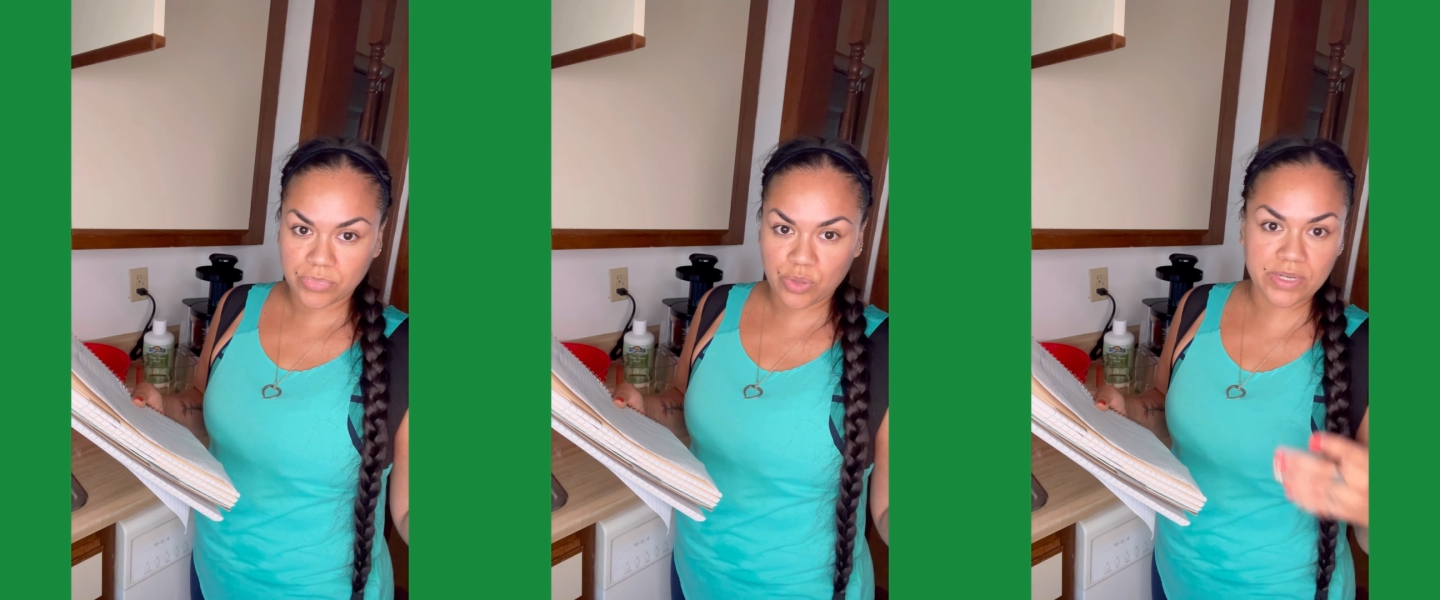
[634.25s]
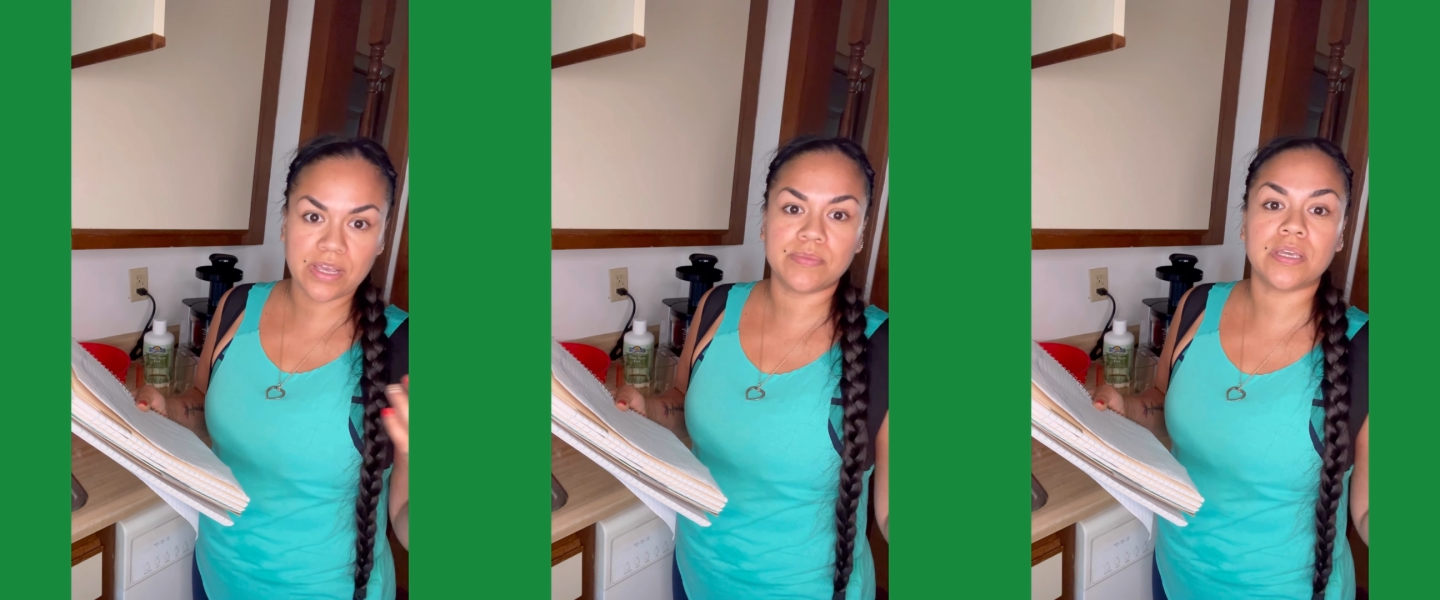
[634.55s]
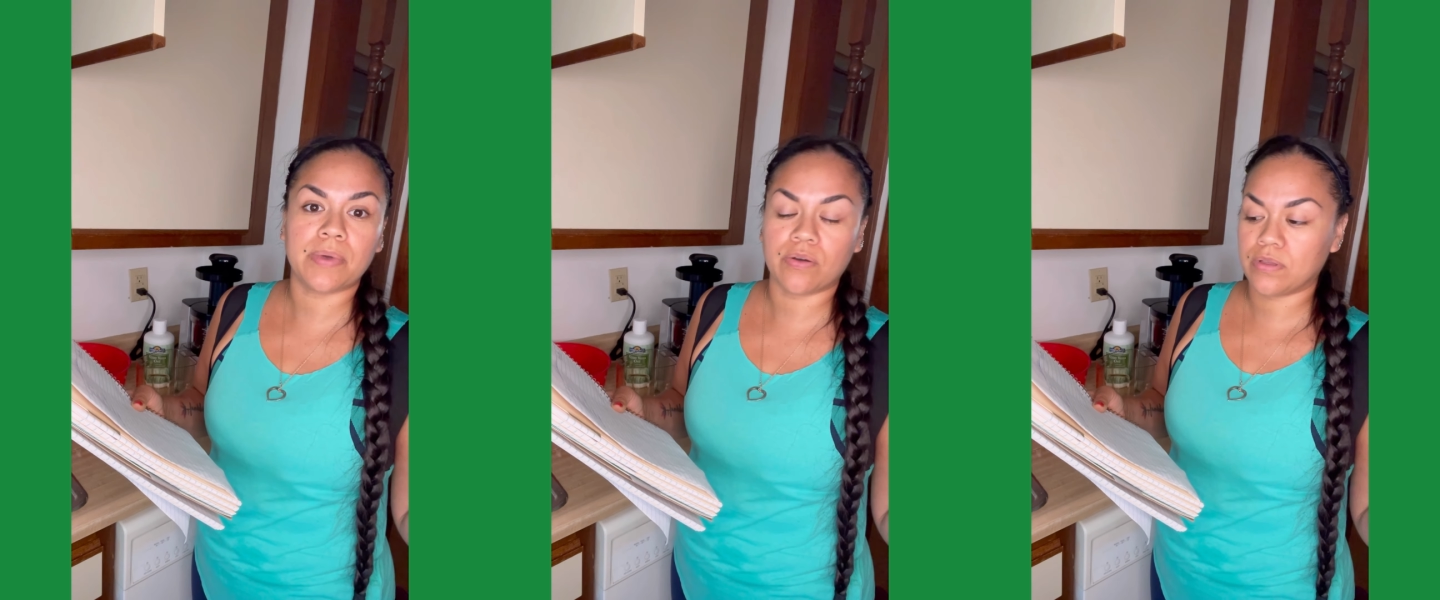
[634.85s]
three times
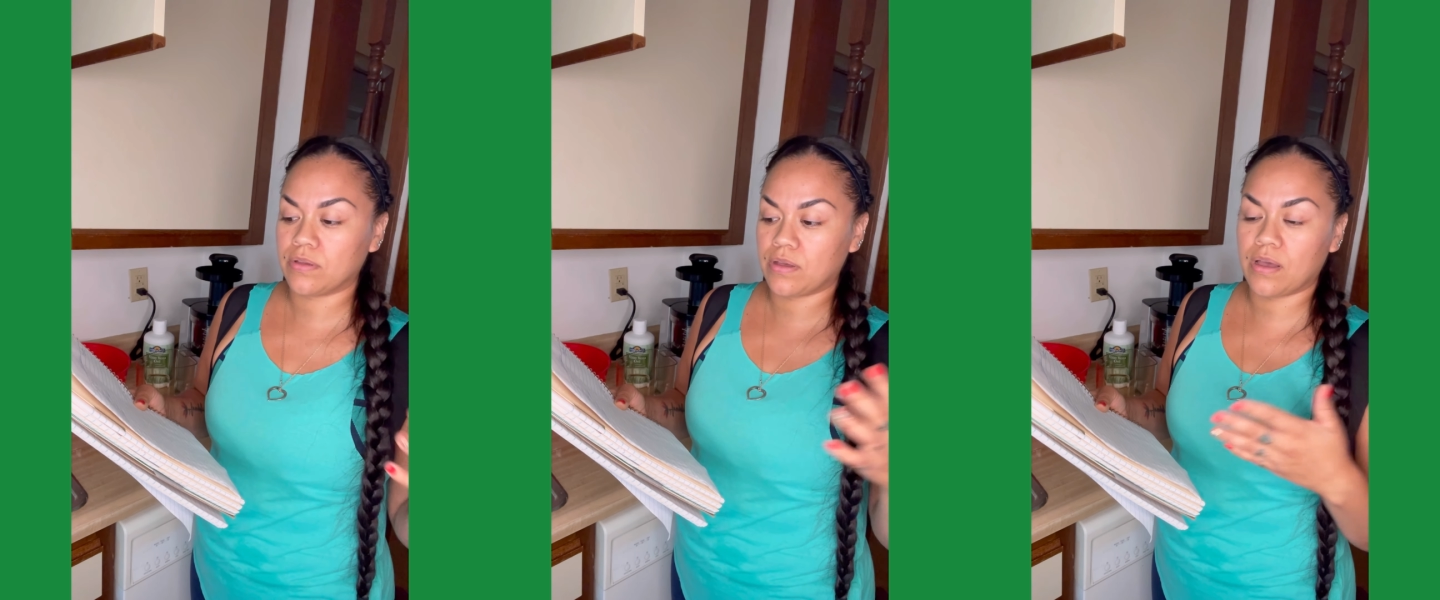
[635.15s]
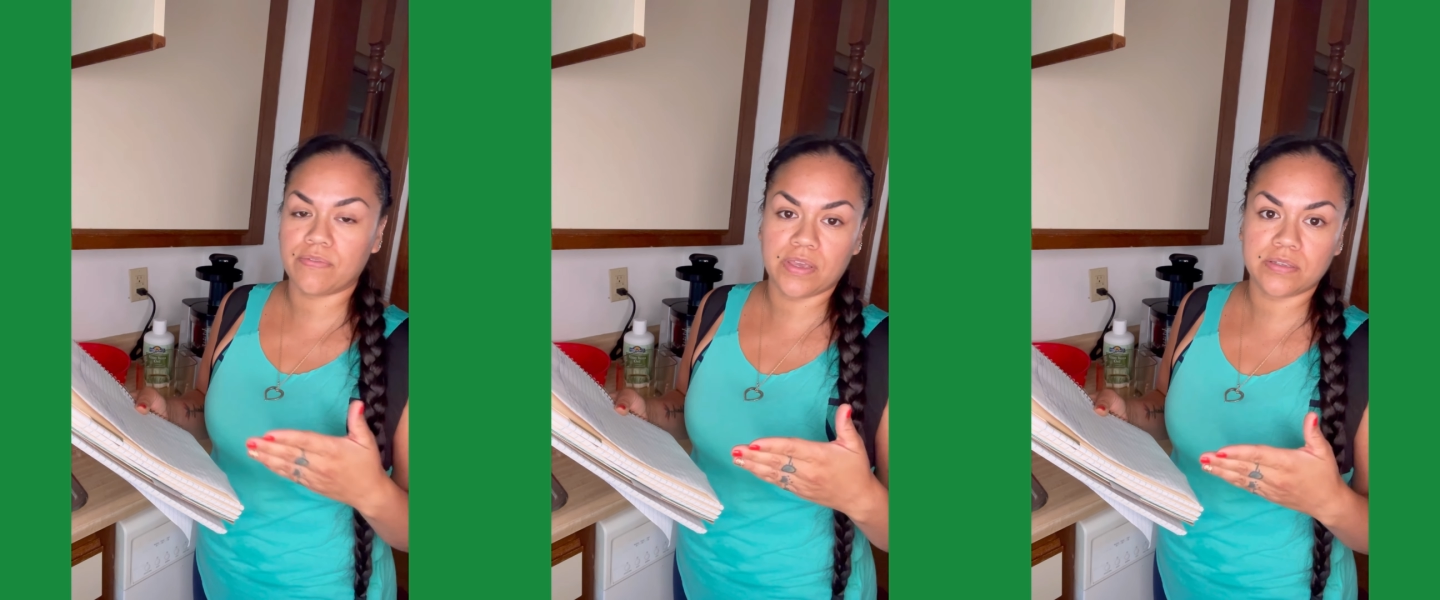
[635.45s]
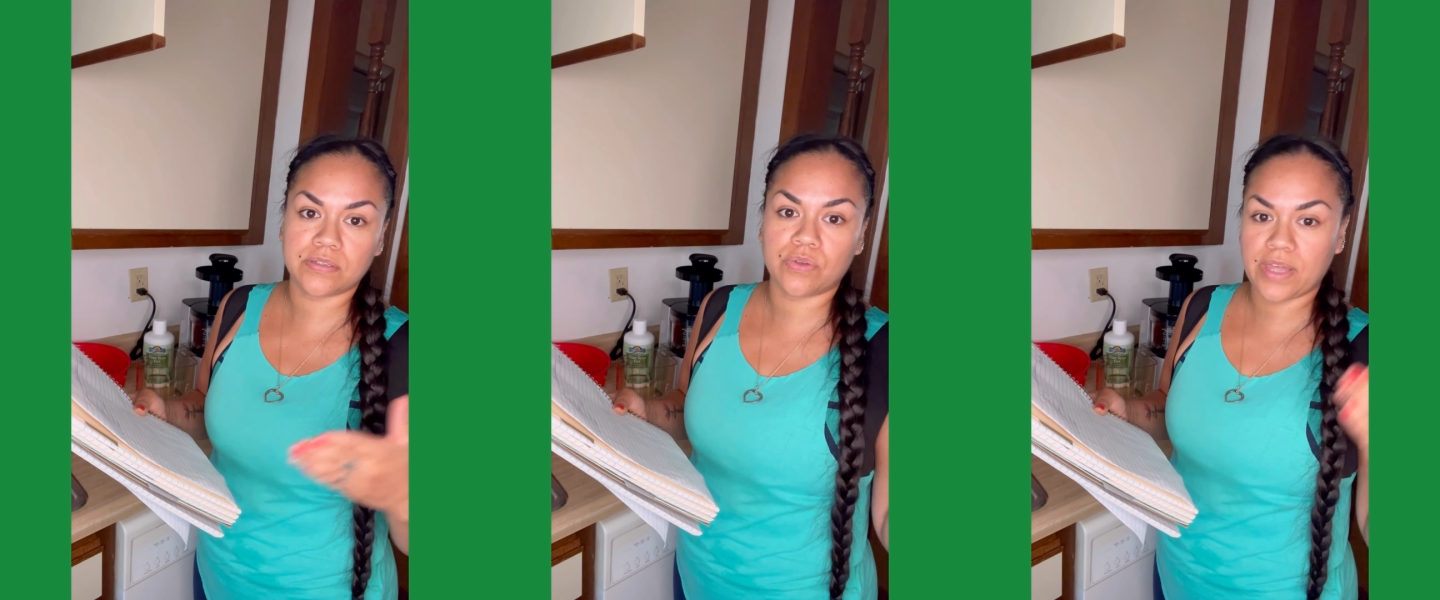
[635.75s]
the amount of
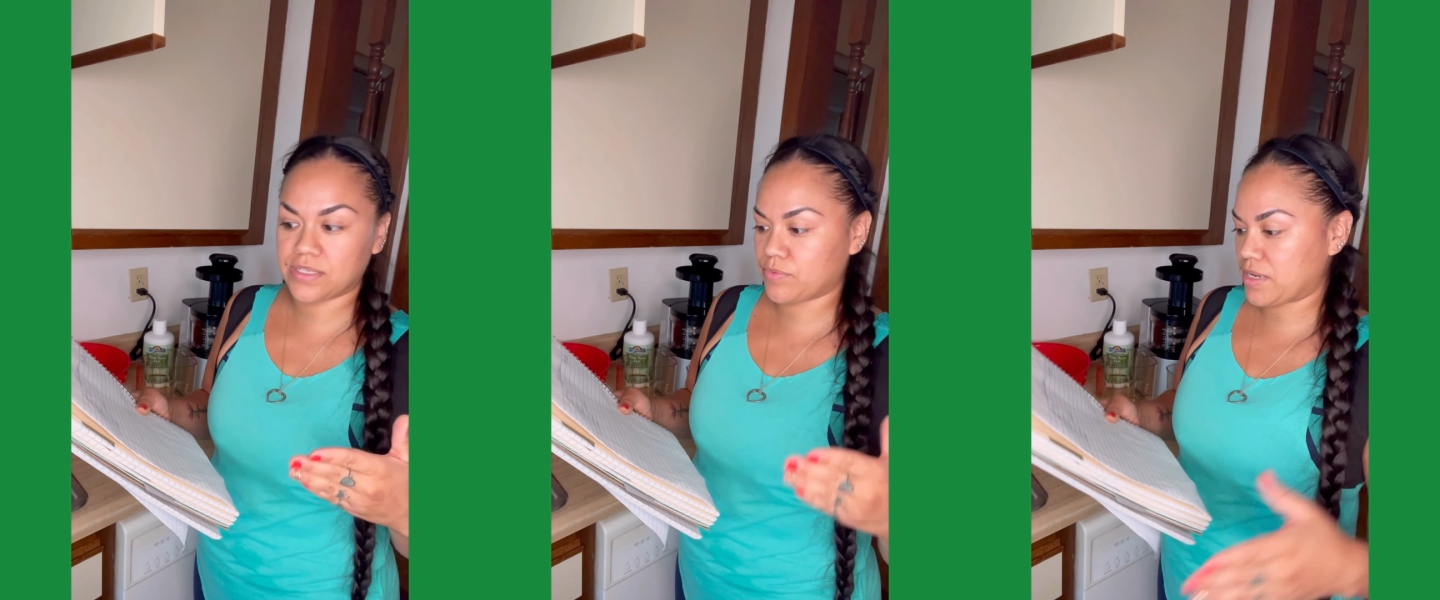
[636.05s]
these. So that's the